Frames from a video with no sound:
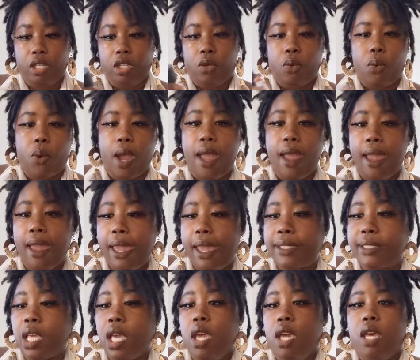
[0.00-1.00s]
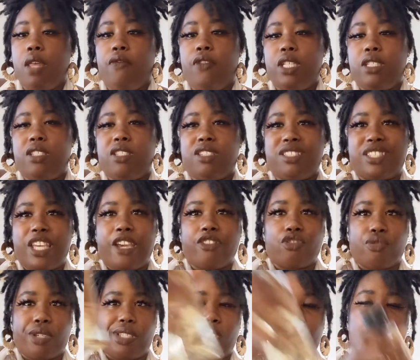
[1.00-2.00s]
anyways and this is the
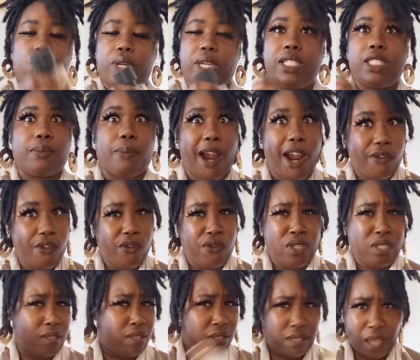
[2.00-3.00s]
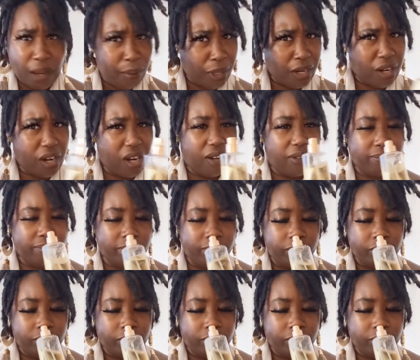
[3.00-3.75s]
tangerine squeeze perfect for summer it,